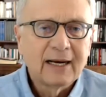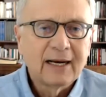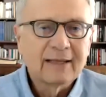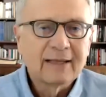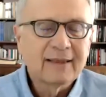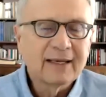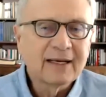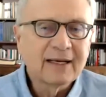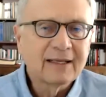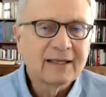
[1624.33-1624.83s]
I
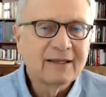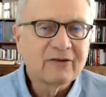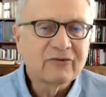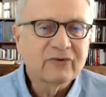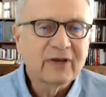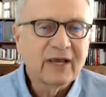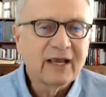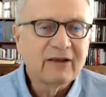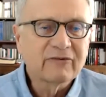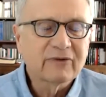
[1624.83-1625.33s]
think in
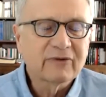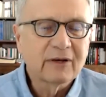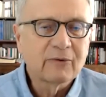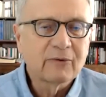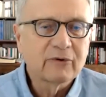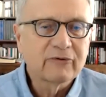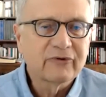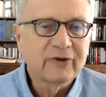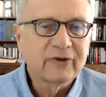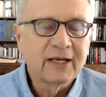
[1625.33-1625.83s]
this case, they
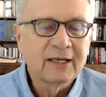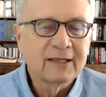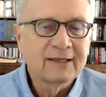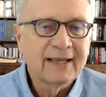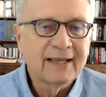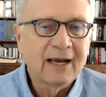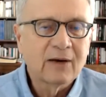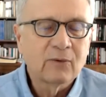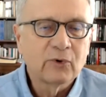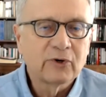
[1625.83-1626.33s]
were seeing a
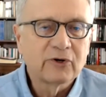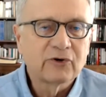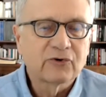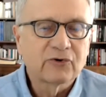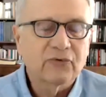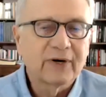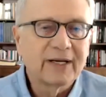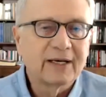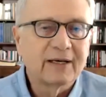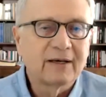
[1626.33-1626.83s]
downward
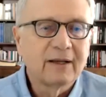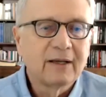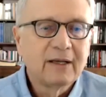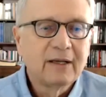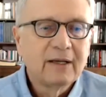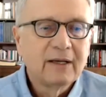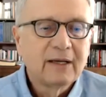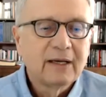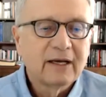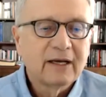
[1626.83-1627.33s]
trend
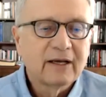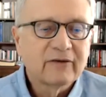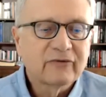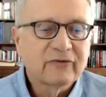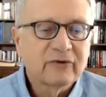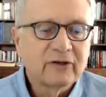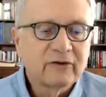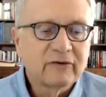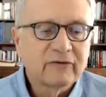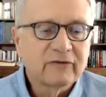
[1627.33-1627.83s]

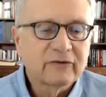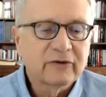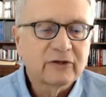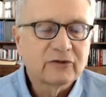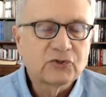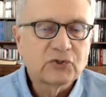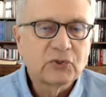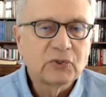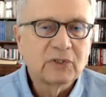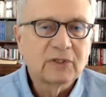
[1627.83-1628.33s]
since
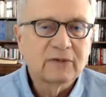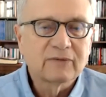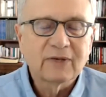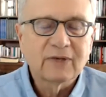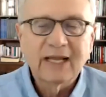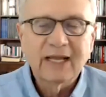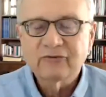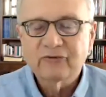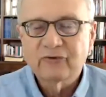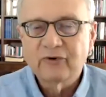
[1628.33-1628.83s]
June of
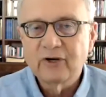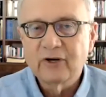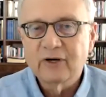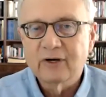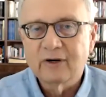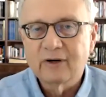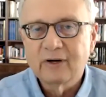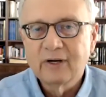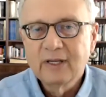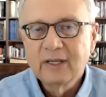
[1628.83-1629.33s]
last
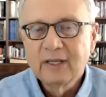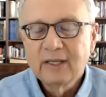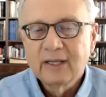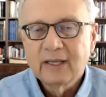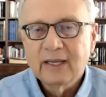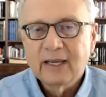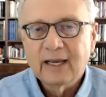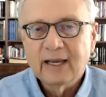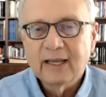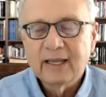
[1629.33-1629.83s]
year
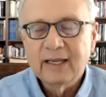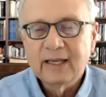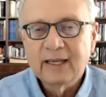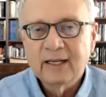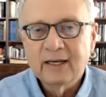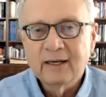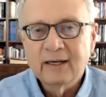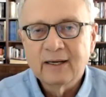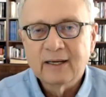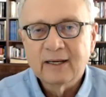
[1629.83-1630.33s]

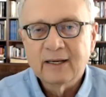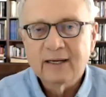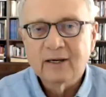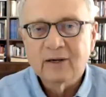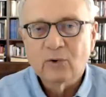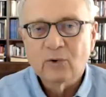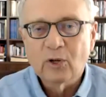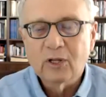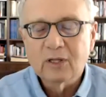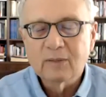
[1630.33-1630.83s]
in
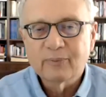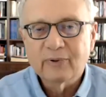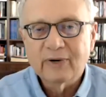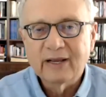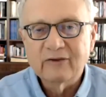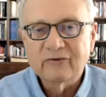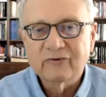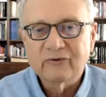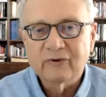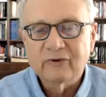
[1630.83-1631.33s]
oil
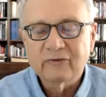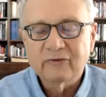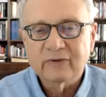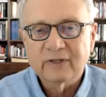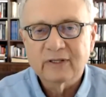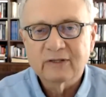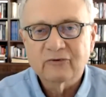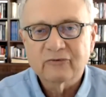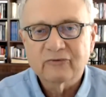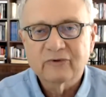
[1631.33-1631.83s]

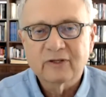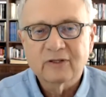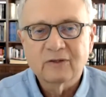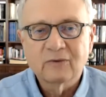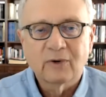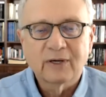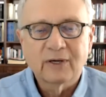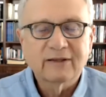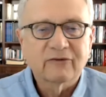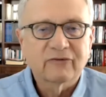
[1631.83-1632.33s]
prices, and just
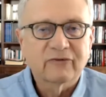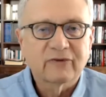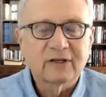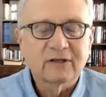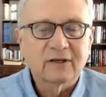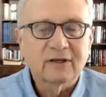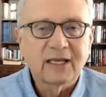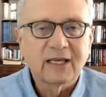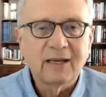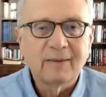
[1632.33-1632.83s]
didn't want this
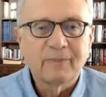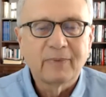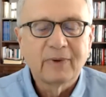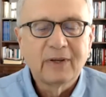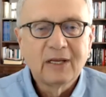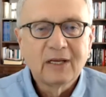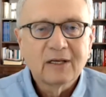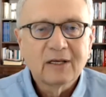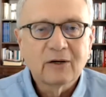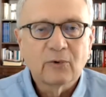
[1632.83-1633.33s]
thing to keep
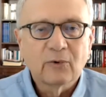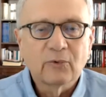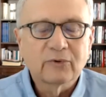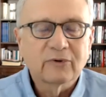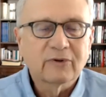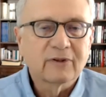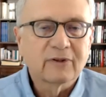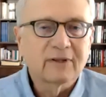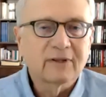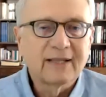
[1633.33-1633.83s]

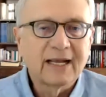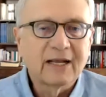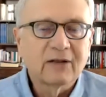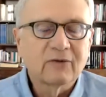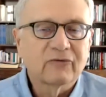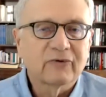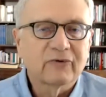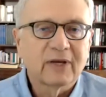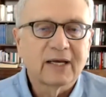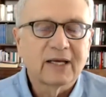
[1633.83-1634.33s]
going to the
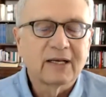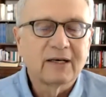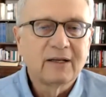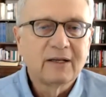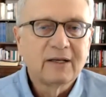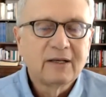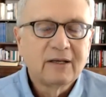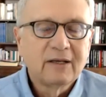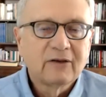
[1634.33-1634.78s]
downside.